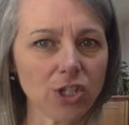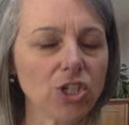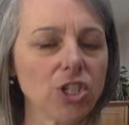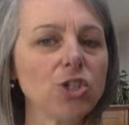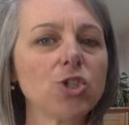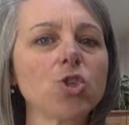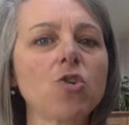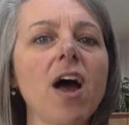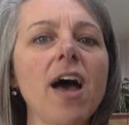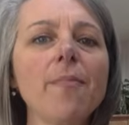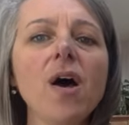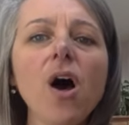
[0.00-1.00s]
to
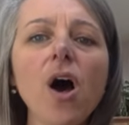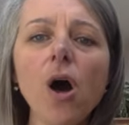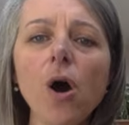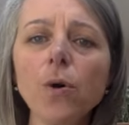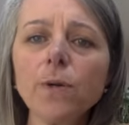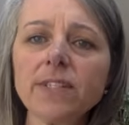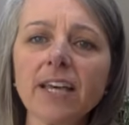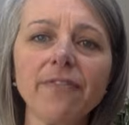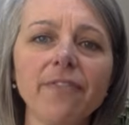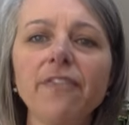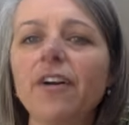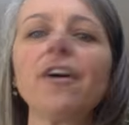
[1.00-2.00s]
describe. Odes have a
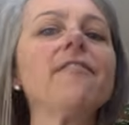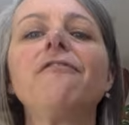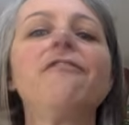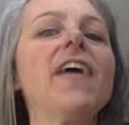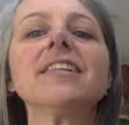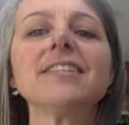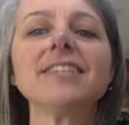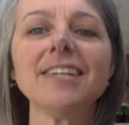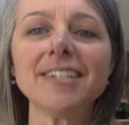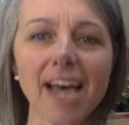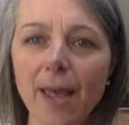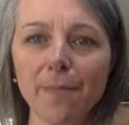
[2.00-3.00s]
very fancy
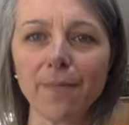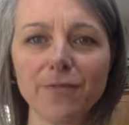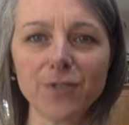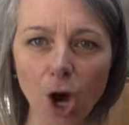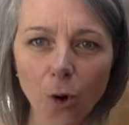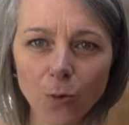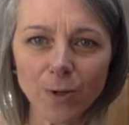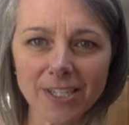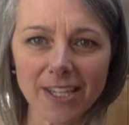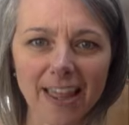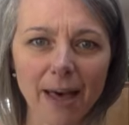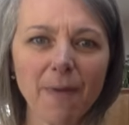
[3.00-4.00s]
type of tone to
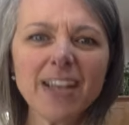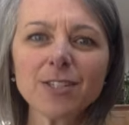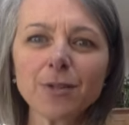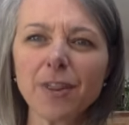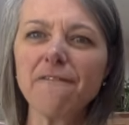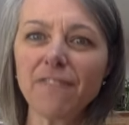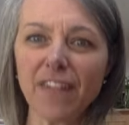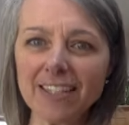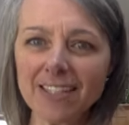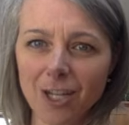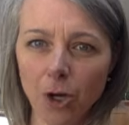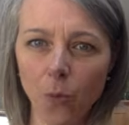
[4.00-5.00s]
them, so the
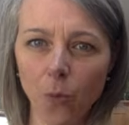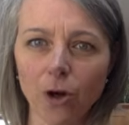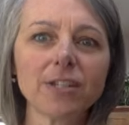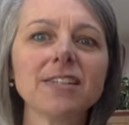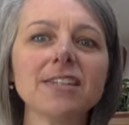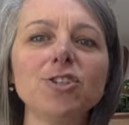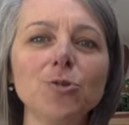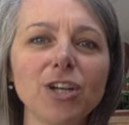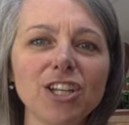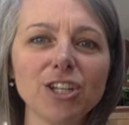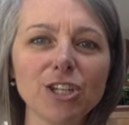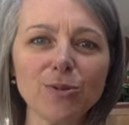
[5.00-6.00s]
fancier words that you
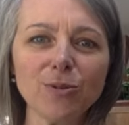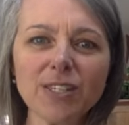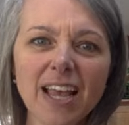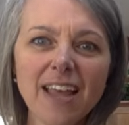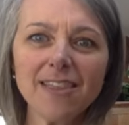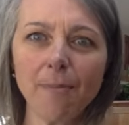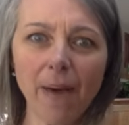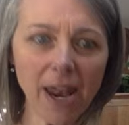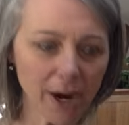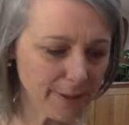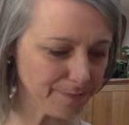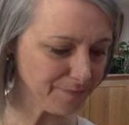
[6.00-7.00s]
can use, the better.
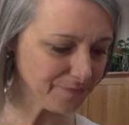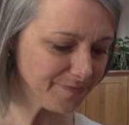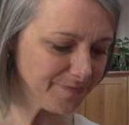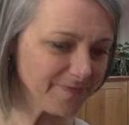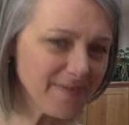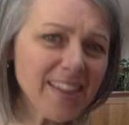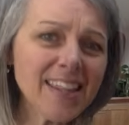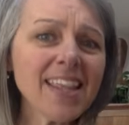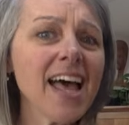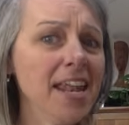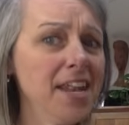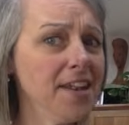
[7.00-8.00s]

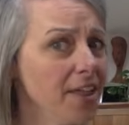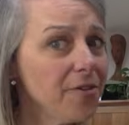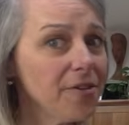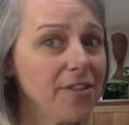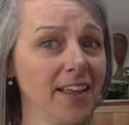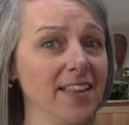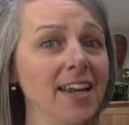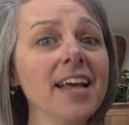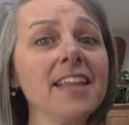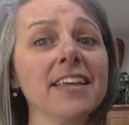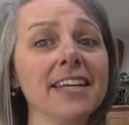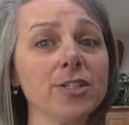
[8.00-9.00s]
Another thing that I
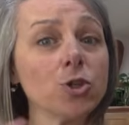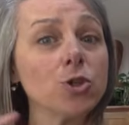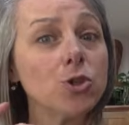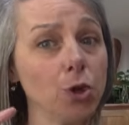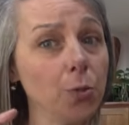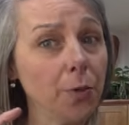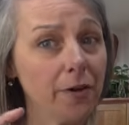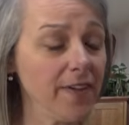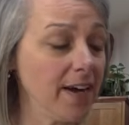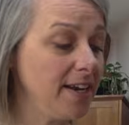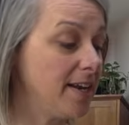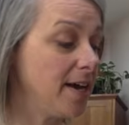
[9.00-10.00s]
think is super
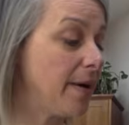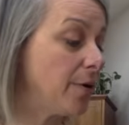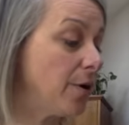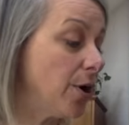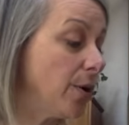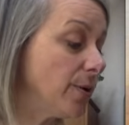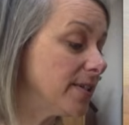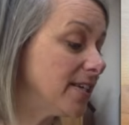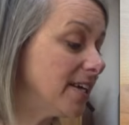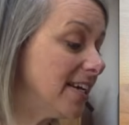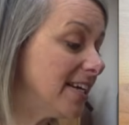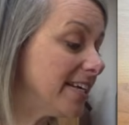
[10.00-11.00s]
fun about odes
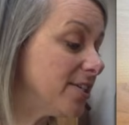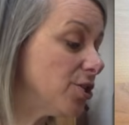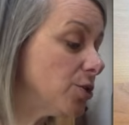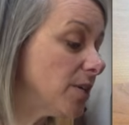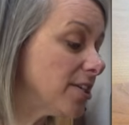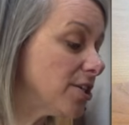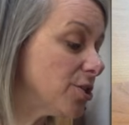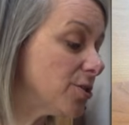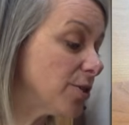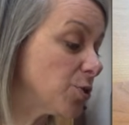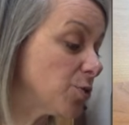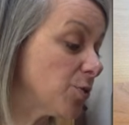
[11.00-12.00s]
is you get to do
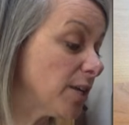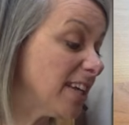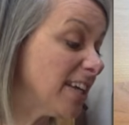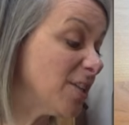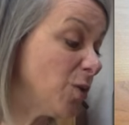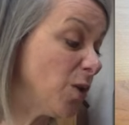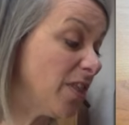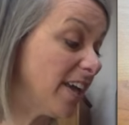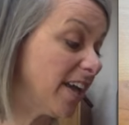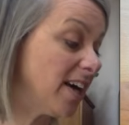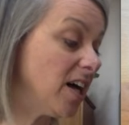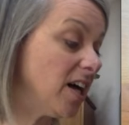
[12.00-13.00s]
this really cool
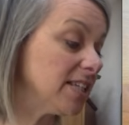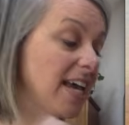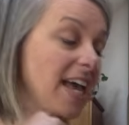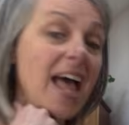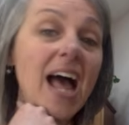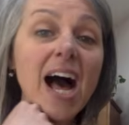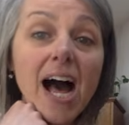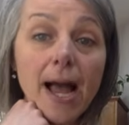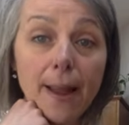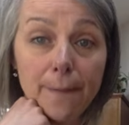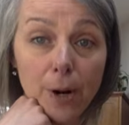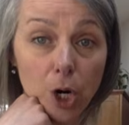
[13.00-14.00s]
thing called
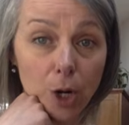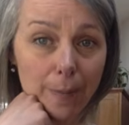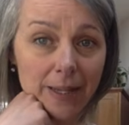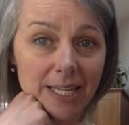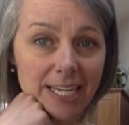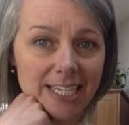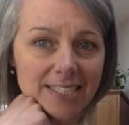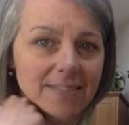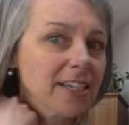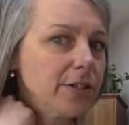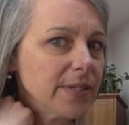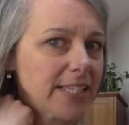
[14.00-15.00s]
hyperbole.
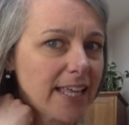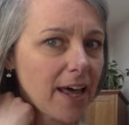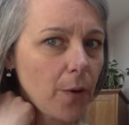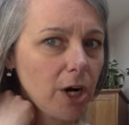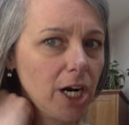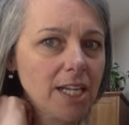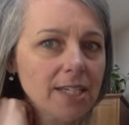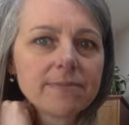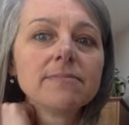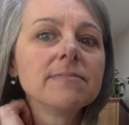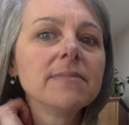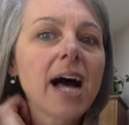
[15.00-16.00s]
Can you say that word?
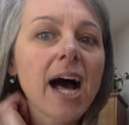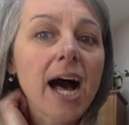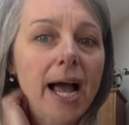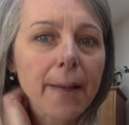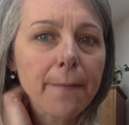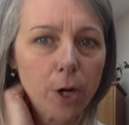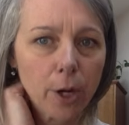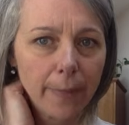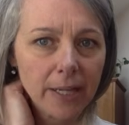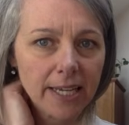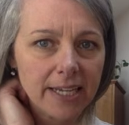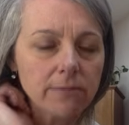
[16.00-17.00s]

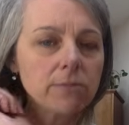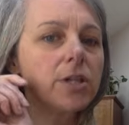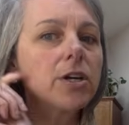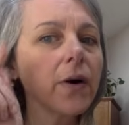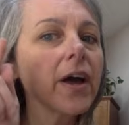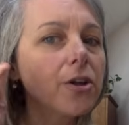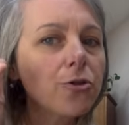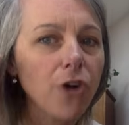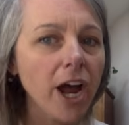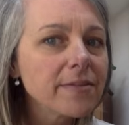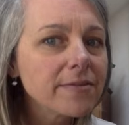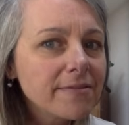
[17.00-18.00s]
Hyperbole. Go ahead, you try.
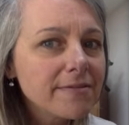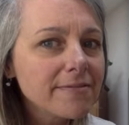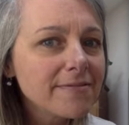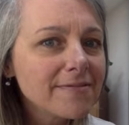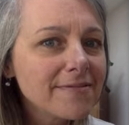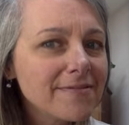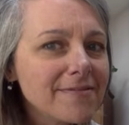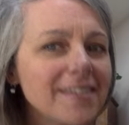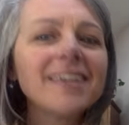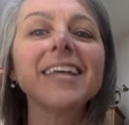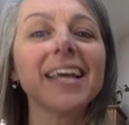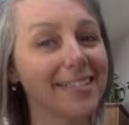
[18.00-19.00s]

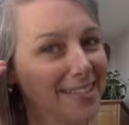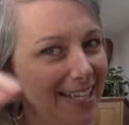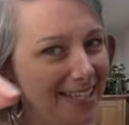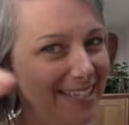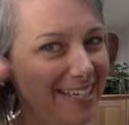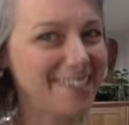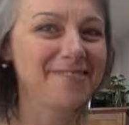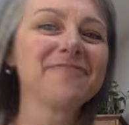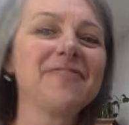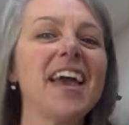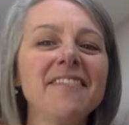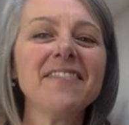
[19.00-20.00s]
Yes, that's it,
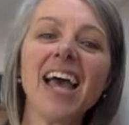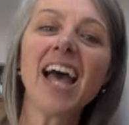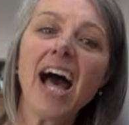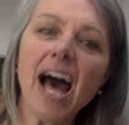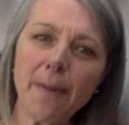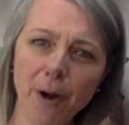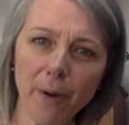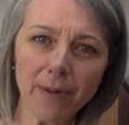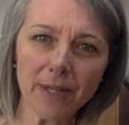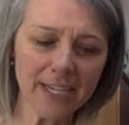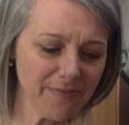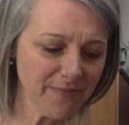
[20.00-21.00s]
okay?
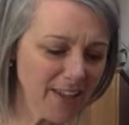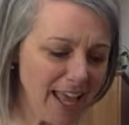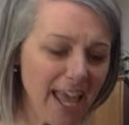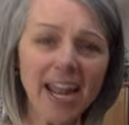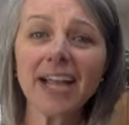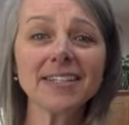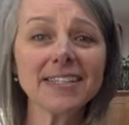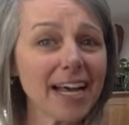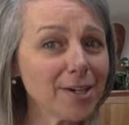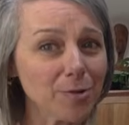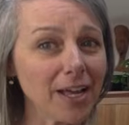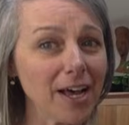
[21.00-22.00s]
Hyperbole. And
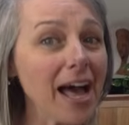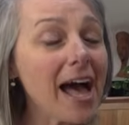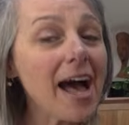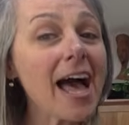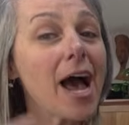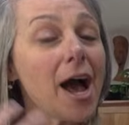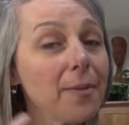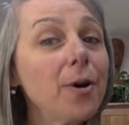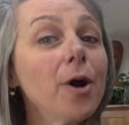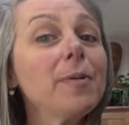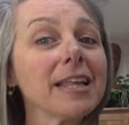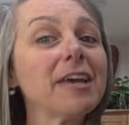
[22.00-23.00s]
exactly,
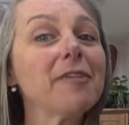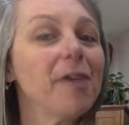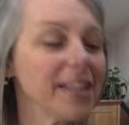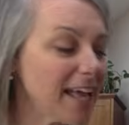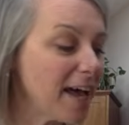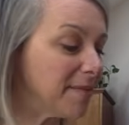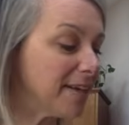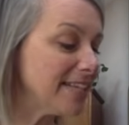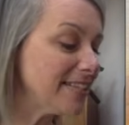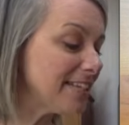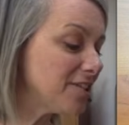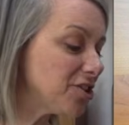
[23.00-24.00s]
hyperbole, what that means
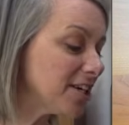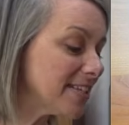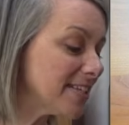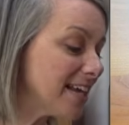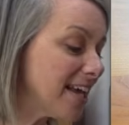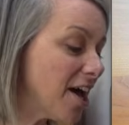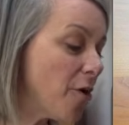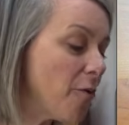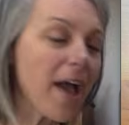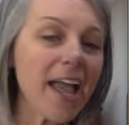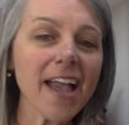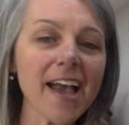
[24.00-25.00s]
is just a
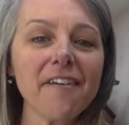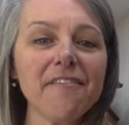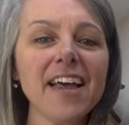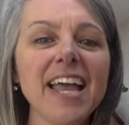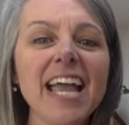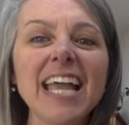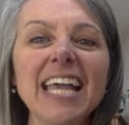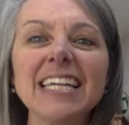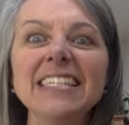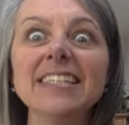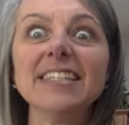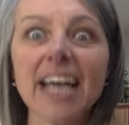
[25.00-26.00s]
way of
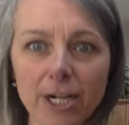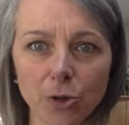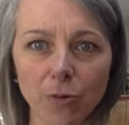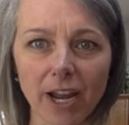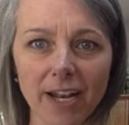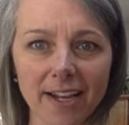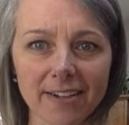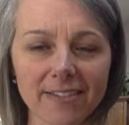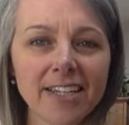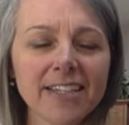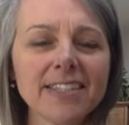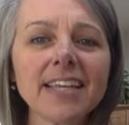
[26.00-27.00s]
exaggerating,
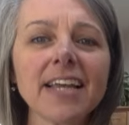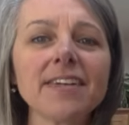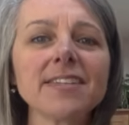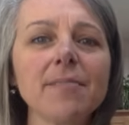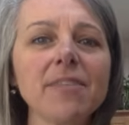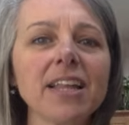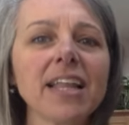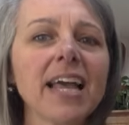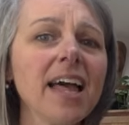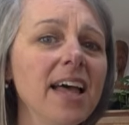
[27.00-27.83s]
saying something like,